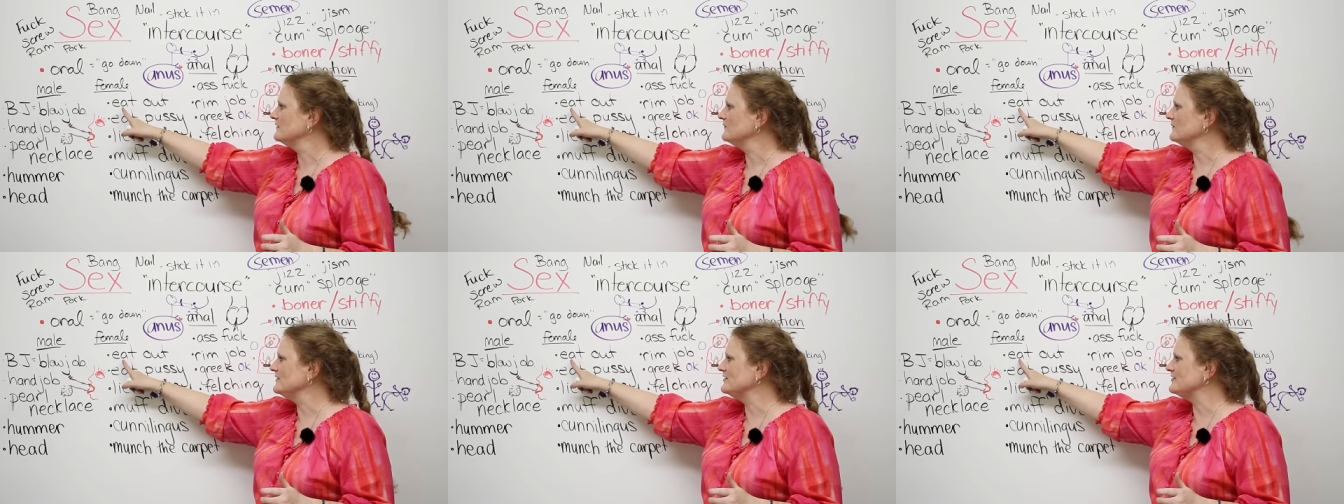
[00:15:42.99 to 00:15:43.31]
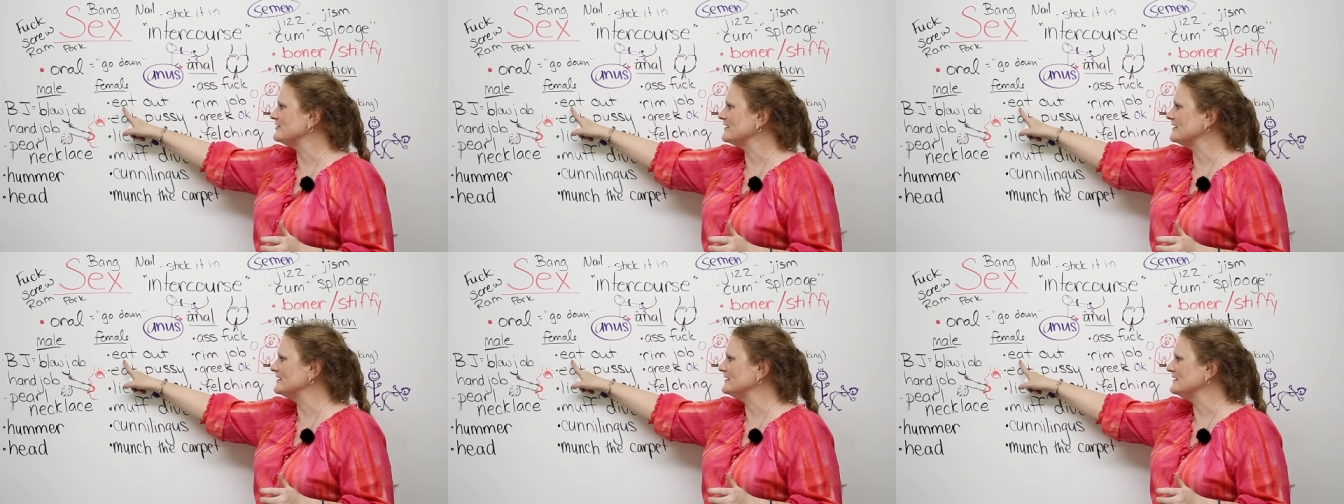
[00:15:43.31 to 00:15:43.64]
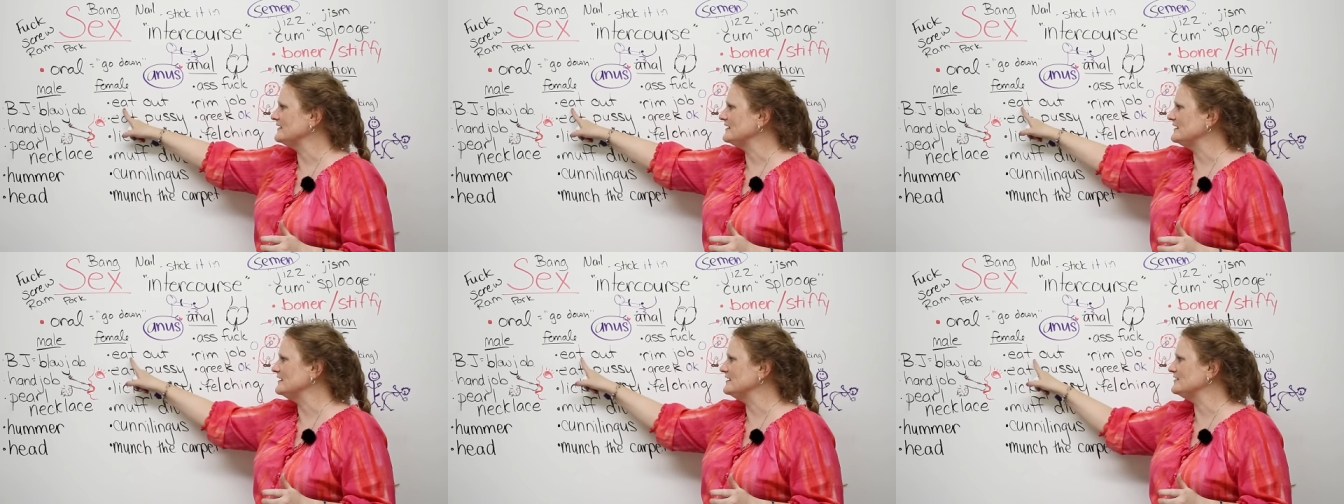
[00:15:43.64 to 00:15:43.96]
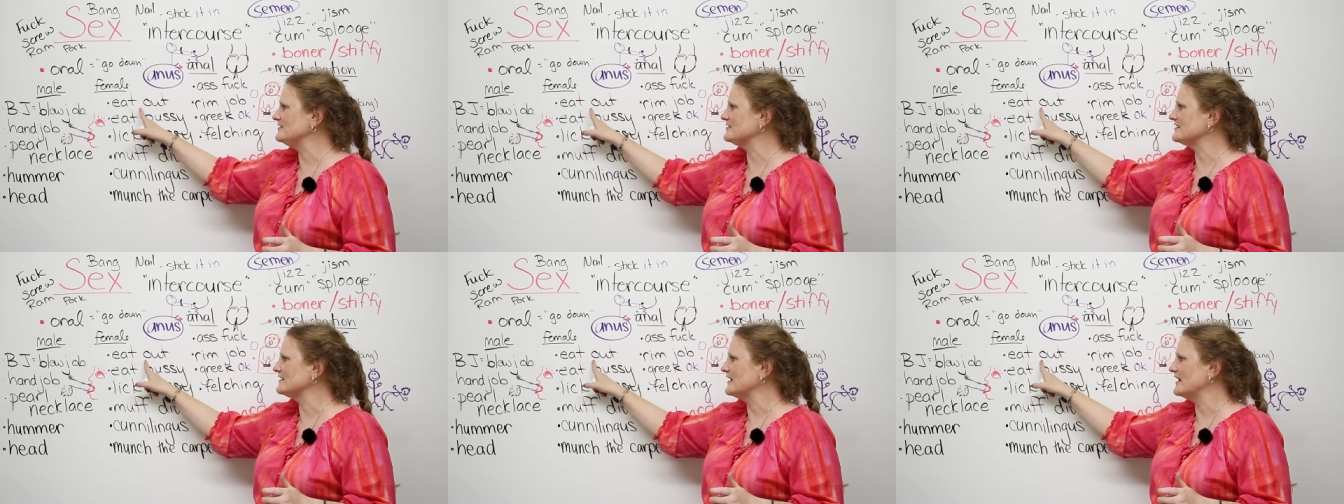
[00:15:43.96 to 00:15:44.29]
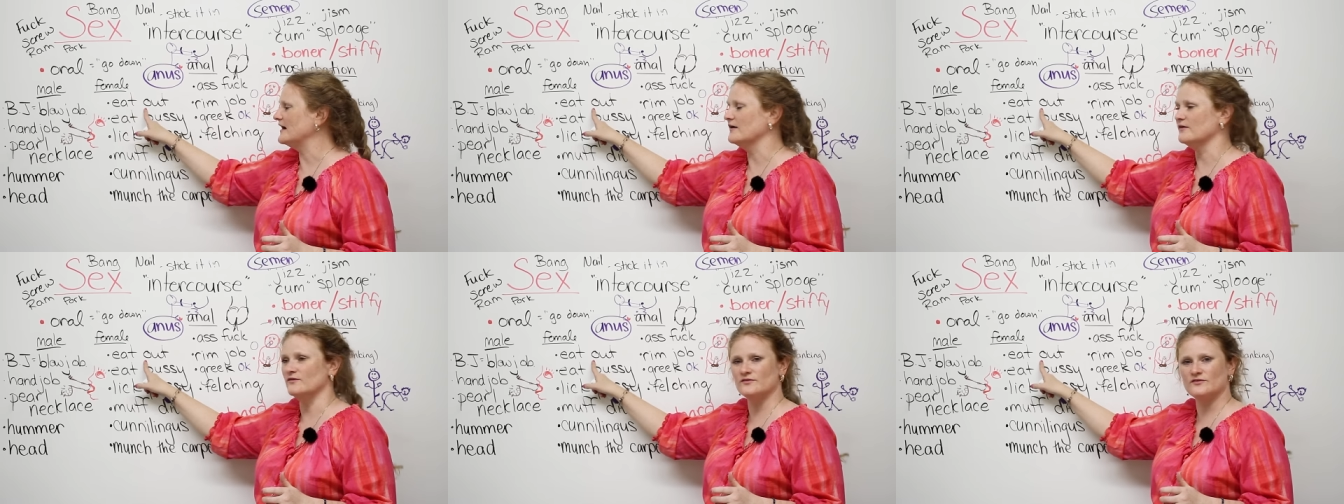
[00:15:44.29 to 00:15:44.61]
we say eat
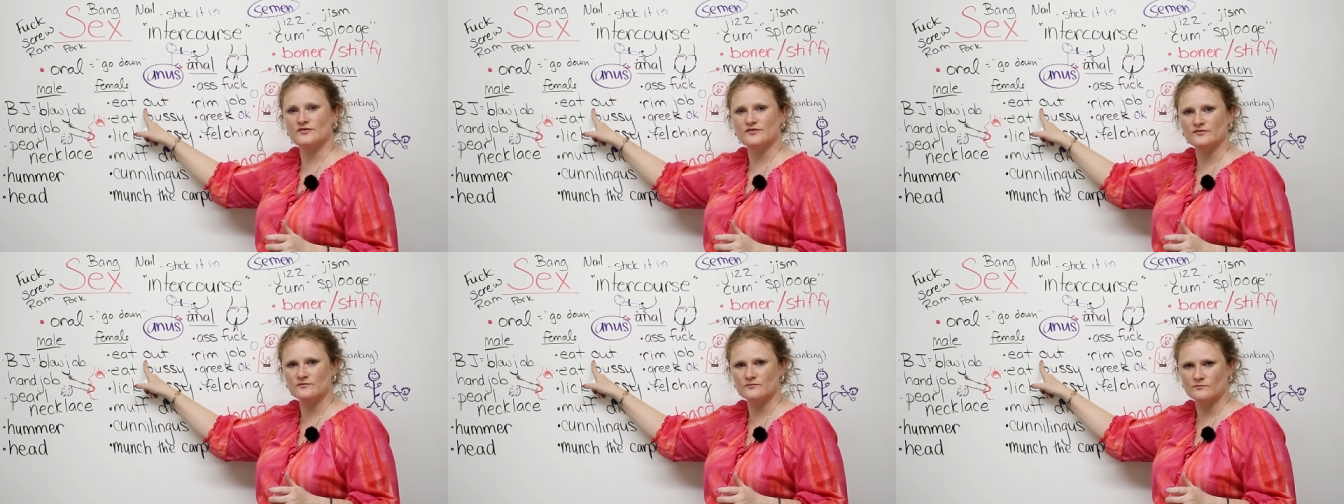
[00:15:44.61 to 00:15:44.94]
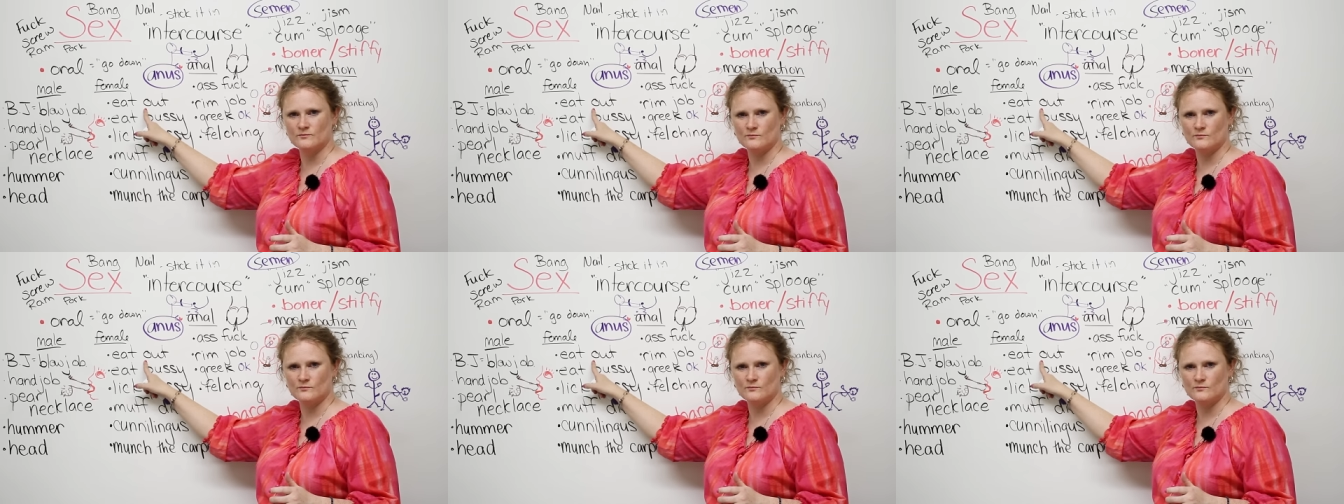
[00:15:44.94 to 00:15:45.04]
out.